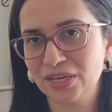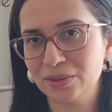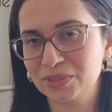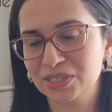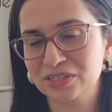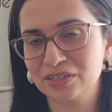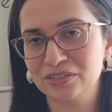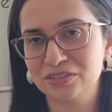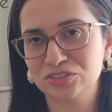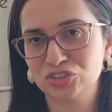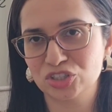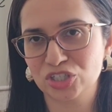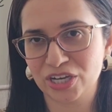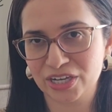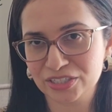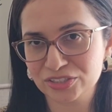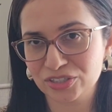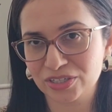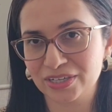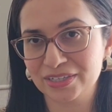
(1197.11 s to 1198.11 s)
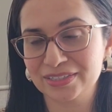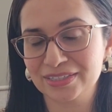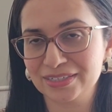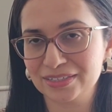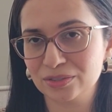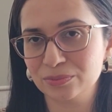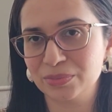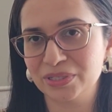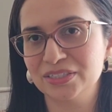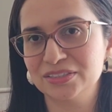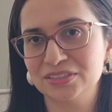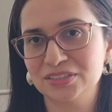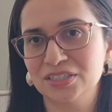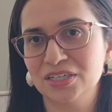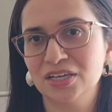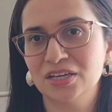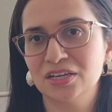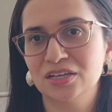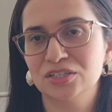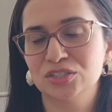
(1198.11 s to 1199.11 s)
I'm going to change it a little bit
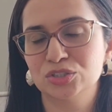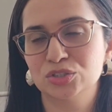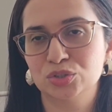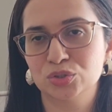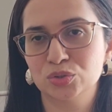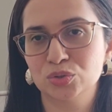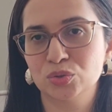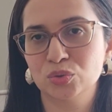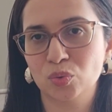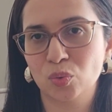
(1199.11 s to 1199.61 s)
to